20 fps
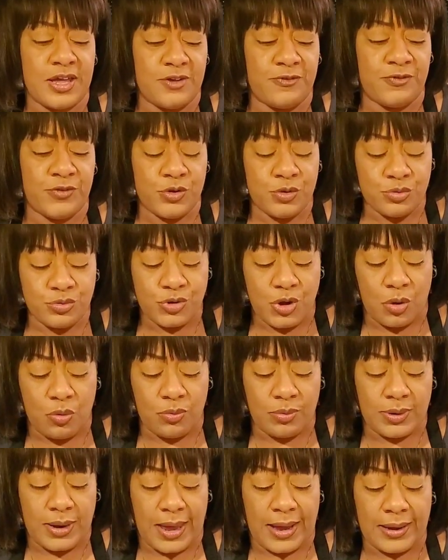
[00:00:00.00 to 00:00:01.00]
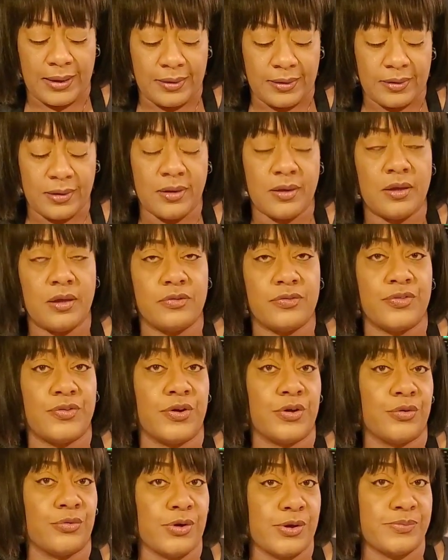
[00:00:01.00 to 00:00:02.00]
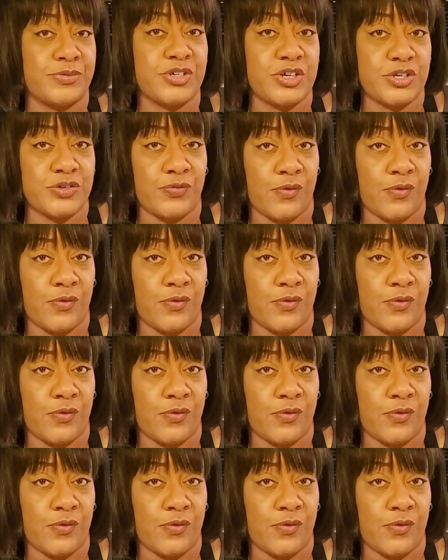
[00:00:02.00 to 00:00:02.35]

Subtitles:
if you don't like the cream cheese